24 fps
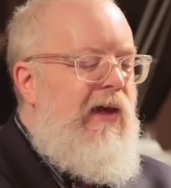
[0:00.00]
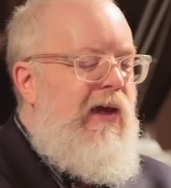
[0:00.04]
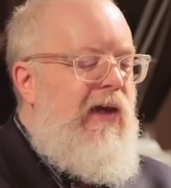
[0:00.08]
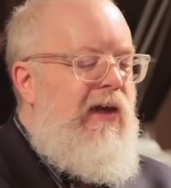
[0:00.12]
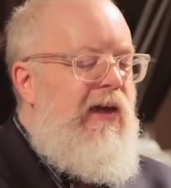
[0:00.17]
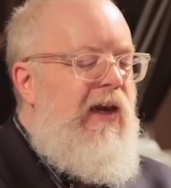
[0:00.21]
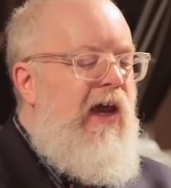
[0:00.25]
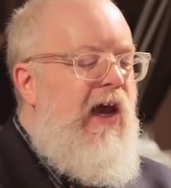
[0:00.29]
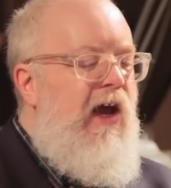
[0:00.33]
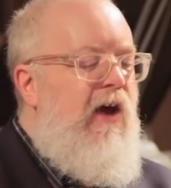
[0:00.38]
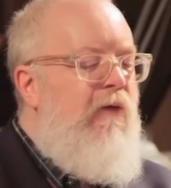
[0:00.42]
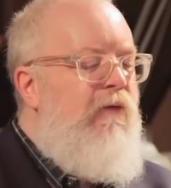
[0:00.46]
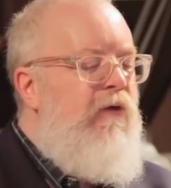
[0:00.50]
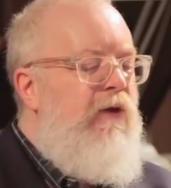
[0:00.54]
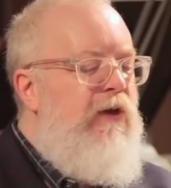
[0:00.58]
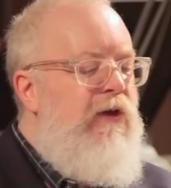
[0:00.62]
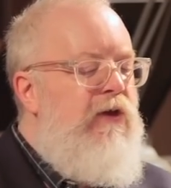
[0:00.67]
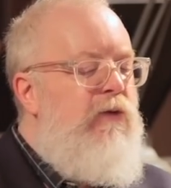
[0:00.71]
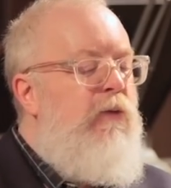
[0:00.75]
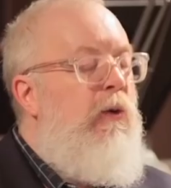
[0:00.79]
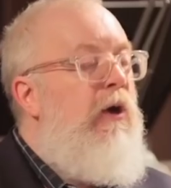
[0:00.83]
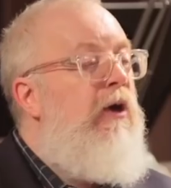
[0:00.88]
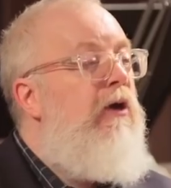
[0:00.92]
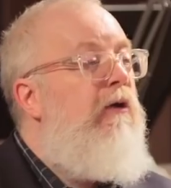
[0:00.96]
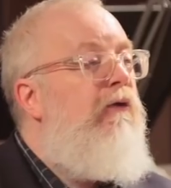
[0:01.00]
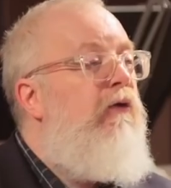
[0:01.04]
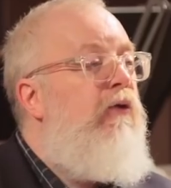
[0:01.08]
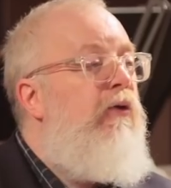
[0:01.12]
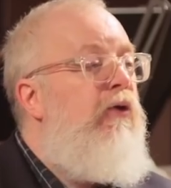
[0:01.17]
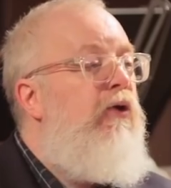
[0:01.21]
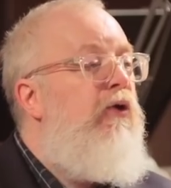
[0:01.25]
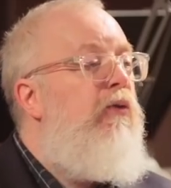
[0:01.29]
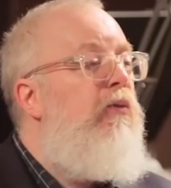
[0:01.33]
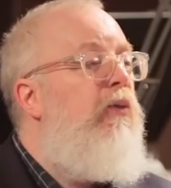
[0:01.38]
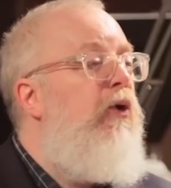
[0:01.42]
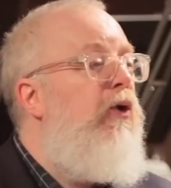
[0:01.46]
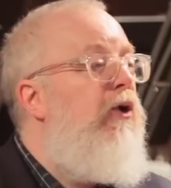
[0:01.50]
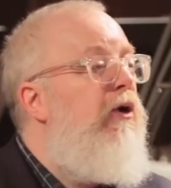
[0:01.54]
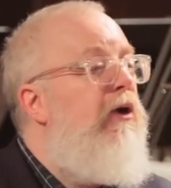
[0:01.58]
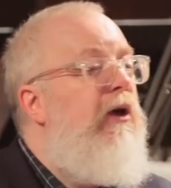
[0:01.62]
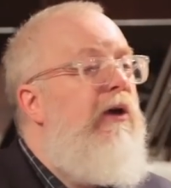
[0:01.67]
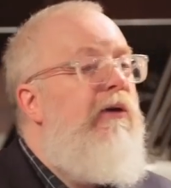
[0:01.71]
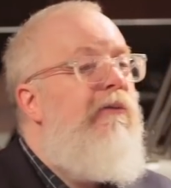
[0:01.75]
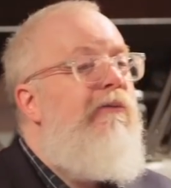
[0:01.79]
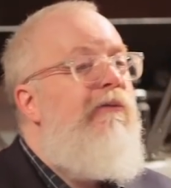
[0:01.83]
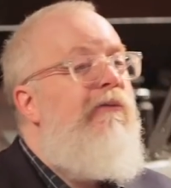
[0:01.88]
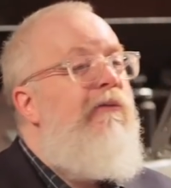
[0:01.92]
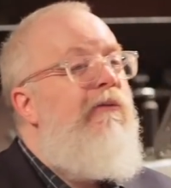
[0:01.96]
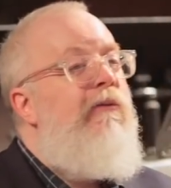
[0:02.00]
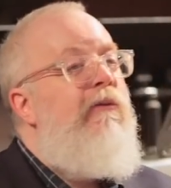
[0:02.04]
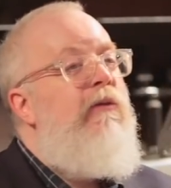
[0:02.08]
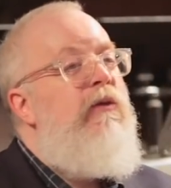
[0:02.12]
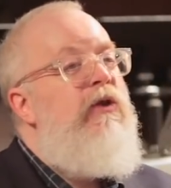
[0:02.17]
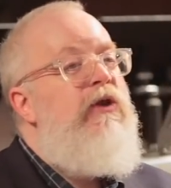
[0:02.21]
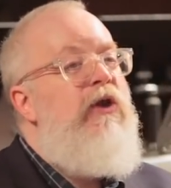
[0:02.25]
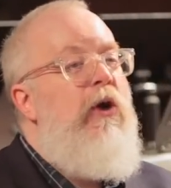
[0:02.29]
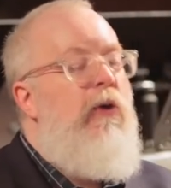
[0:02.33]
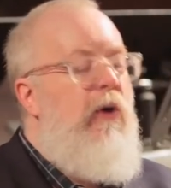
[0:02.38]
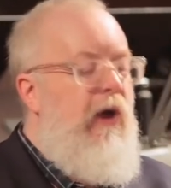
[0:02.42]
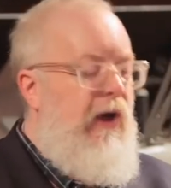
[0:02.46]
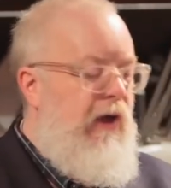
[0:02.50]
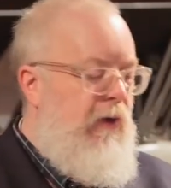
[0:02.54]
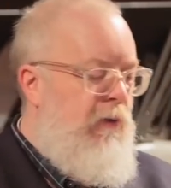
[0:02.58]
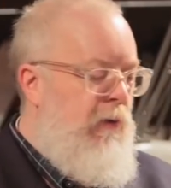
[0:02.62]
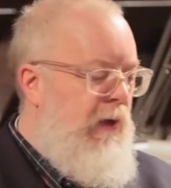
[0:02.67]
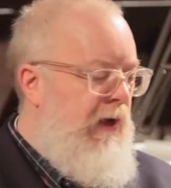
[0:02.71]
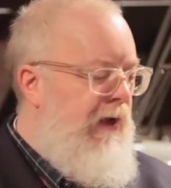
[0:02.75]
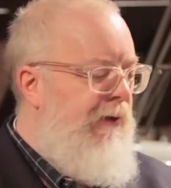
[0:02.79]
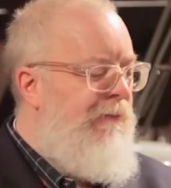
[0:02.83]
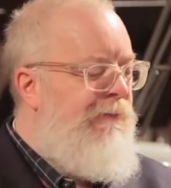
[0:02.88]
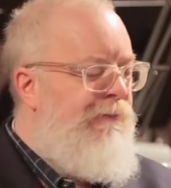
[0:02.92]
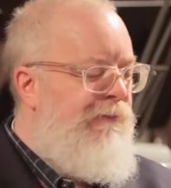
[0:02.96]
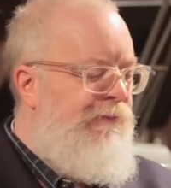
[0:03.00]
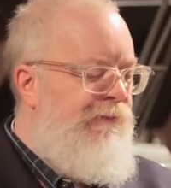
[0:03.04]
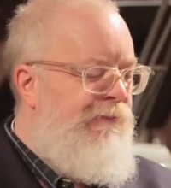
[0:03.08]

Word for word: and now for this wonderful new book, So Anyway.